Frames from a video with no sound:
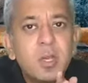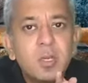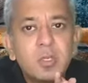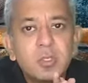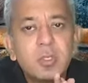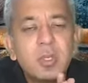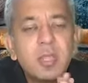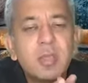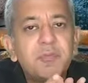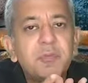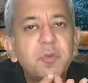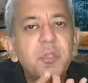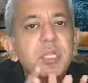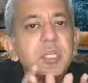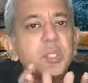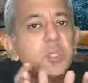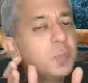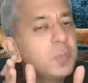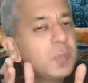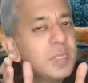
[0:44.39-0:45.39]
So therefore
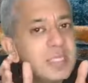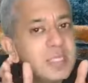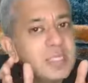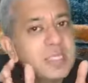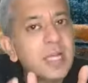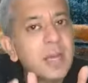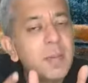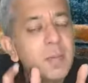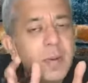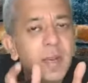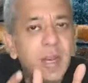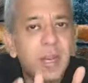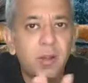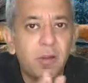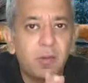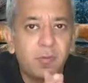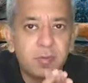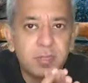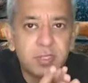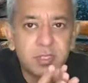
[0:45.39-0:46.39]
there should be some kind of a